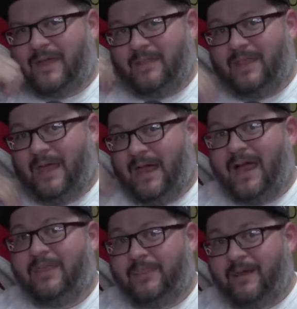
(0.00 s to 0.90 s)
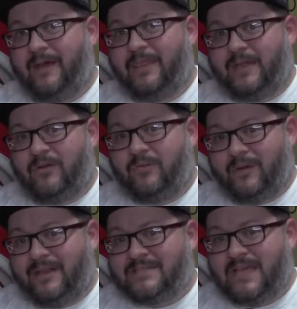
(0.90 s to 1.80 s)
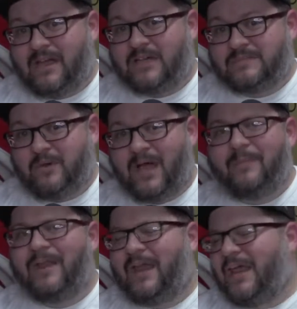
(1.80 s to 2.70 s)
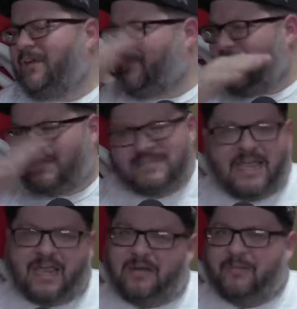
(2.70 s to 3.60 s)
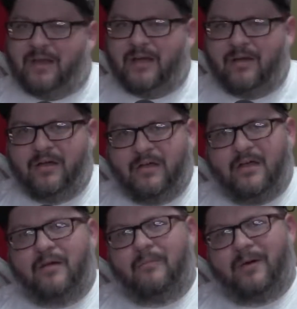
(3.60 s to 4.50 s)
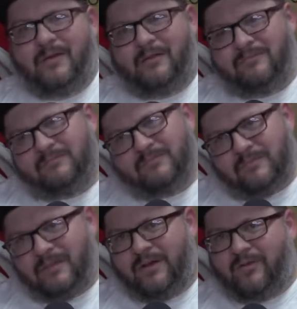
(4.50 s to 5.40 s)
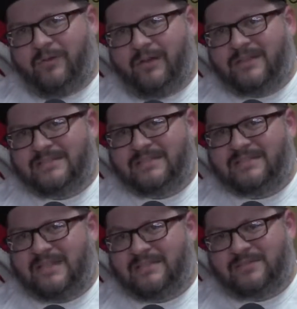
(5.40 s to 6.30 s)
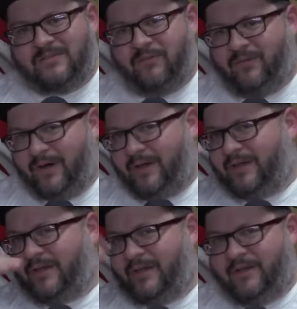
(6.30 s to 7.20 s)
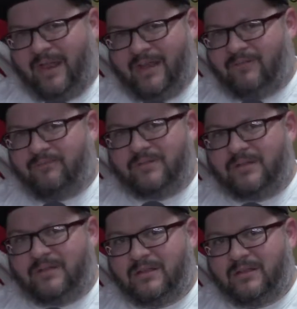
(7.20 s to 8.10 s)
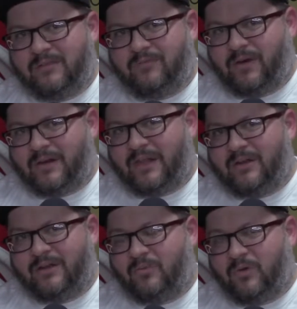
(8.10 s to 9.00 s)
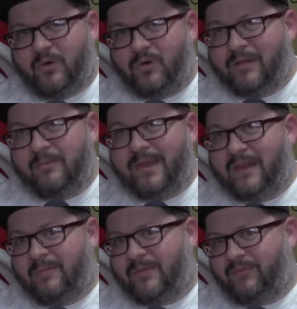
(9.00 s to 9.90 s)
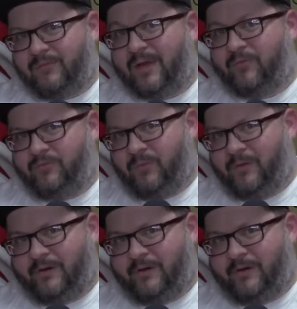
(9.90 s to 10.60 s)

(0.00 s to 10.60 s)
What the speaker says: I thought that could really take Osbo. I mean, anybody could take anybody out, but in a realistic sense, Vaughn Gittin would only meet him in the final 4,